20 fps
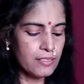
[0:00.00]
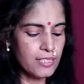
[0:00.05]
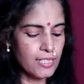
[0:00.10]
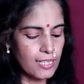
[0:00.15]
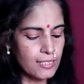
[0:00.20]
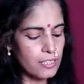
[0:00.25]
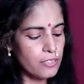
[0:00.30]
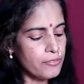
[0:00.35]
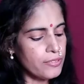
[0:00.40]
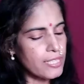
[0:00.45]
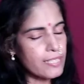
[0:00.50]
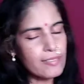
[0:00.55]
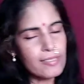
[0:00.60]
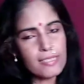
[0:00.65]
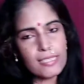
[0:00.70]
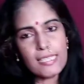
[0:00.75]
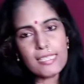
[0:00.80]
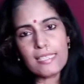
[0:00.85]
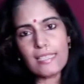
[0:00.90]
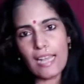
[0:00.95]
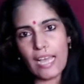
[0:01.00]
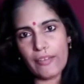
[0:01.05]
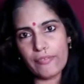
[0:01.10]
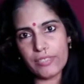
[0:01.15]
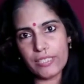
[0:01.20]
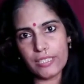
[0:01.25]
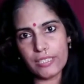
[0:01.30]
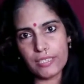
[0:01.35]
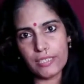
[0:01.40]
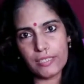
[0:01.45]
The other variant is
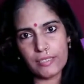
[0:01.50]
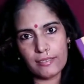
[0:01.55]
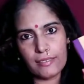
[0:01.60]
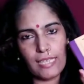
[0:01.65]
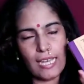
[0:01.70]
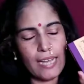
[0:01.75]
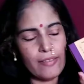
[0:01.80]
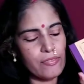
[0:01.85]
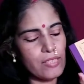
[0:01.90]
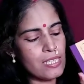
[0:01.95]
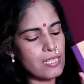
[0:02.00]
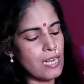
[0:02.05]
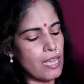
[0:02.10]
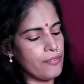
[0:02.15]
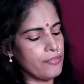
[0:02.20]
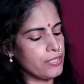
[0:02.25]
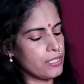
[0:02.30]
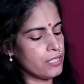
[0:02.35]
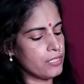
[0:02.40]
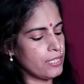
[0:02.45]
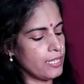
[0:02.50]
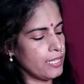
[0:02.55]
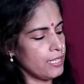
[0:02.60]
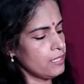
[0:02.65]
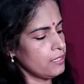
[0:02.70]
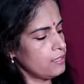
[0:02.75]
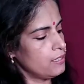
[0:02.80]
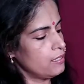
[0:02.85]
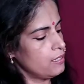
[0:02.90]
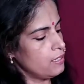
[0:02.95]
lavender. They have this lavender
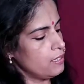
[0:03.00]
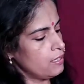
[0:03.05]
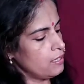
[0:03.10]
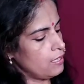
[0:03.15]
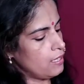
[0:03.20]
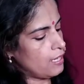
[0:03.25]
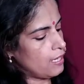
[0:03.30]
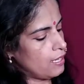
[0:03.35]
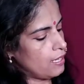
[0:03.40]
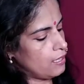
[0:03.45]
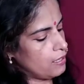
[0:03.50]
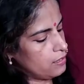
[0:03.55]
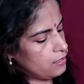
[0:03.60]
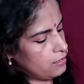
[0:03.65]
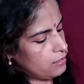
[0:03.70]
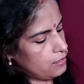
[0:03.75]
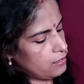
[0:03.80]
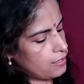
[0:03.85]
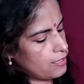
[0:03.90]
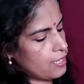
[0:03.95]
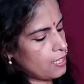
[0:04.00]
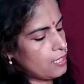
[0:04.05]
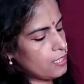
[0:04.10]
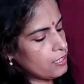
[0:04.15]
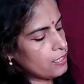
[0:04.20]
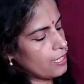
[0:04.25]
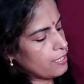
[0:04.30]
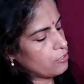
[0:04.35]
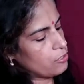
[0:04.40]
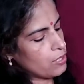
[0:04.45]
there, and the
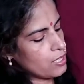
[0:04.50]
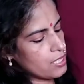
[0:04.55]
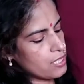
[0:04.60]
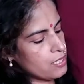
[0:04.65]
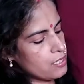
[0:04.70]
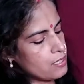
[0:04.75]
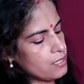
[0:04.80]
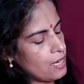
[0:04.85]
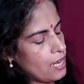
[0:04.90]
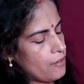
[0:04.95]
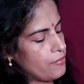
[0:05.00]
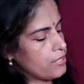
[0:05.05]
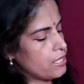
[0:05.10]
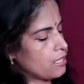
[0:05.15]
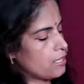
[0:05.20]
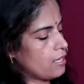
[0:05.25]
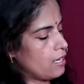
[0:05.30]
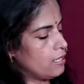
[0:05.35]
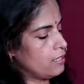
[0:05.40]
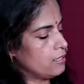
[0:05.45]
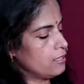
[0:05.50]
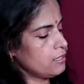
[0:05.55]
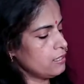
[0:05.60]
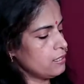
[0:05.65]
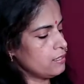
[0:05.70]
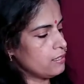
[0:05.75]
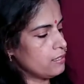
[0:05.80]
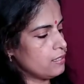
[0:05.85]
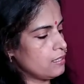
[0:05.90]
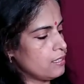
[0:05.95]
color that you can see is the lavender
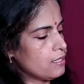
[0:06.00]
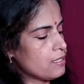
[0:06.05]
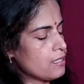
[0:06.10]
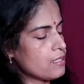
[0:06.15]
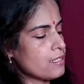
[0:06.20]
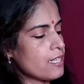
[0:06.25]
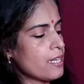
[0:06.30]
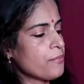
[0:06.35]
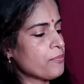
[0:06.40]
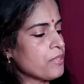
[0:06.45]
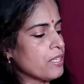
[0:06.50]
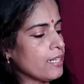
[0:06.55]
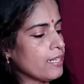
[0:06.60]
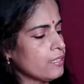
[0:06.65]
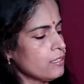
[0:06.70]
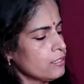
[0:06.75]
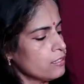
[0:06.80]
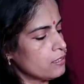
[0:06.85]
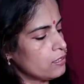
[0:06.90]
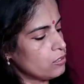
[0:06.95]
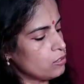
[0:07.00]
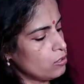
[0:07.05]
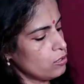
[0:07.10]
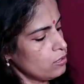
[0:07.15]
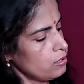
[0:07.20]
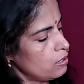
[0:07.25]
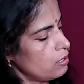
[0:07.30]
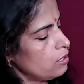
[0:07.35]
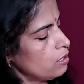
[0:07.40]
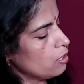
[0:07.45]
color. It's the same thing, you
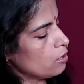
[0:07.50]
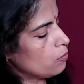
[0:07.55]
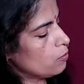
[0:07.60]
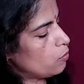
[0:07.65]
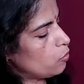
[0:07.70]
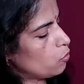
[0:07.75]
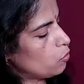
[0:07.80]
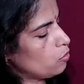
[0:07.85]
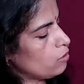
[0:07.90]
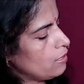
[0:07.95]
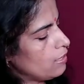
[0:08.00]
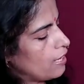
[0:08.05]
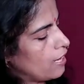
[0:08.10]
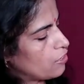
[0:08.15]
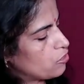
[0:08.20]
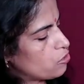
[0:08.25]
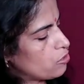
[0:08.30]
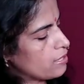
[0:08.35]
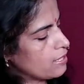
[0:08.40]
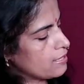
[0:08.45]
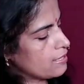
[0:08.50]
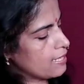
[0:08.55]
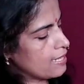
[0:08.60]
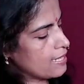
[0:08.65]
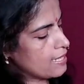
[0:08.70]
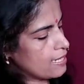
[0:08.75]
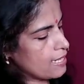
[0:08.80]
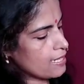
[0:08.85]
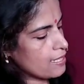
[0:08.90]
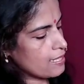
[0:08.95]
know. Phool luxury
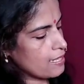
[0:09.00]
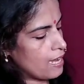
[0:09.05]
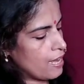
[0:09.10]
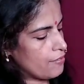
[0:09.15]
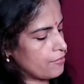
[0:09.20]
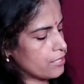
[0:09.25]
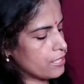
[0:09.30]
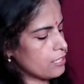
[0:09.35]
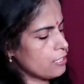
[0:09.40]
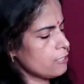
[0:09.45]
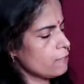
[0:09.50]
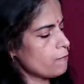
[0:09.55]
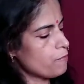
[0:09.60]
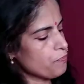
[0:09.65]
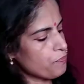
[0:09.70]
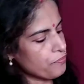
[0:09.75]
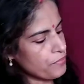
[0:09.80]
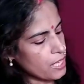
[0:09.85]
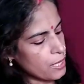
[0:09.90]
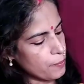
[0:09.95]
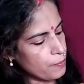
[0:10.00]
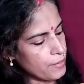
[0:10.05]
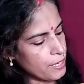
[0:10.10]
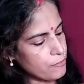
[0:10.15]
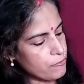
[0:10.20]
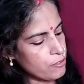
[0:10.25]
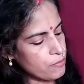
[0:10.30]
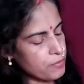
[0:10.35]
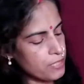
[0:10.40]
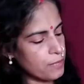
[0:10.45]
incense sticks, lavender,
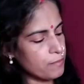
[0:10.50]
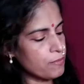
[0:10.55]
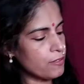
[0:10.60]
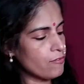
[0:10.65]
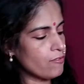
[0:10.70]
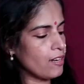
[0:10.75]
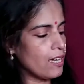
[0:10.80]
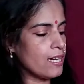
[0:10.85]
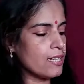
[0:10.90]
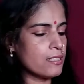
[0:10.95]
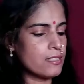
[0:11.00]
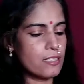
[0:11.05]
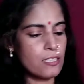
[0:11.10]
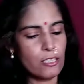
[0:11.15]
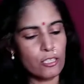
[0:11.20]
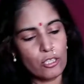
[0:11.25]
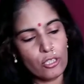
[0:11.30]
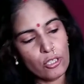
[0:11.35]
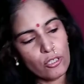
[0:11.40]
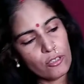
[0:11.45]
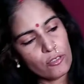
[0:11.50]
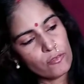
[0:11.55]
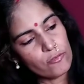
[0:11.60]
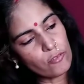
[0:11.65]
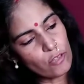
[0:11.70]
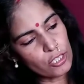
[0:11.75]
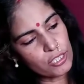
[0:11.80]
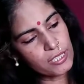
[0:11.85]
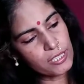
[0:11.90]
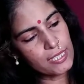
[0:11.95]
made from temple flowers,
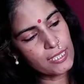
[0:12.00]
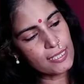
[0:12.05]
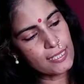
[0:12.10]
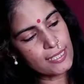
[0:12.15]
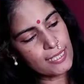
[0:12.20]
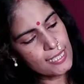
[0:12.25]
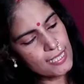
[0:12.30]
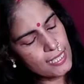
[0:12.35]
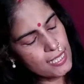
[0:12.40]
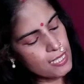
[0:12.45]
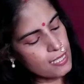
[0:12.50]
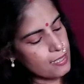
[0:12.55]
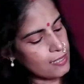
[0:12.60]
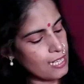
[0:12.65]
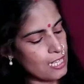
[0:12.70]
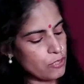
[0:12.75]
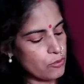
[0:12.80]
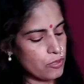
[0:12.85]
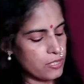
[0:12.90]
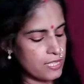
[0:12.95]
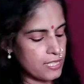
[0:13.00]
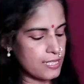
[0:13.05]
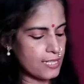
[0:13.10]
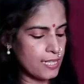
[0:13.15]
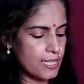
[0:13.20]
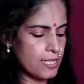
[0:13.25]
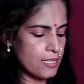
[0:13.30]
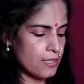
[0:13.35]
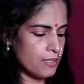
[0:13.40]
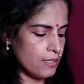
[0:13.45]
forty incense, that's what they
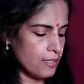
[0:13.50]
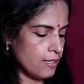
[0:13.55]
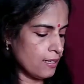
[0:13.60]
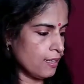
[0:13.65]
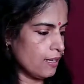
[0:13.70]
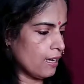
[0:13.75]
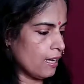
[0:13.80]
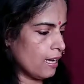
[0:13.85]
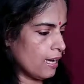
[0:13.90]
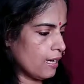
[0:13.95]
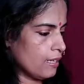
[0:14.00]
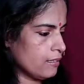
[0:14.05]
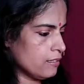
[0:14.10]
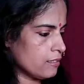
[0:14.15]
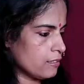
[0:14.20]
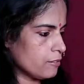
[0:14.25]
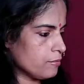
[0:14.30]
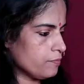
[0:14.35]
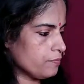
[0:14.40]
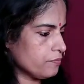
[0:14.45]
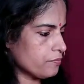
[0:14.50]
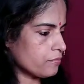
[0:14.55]
say. And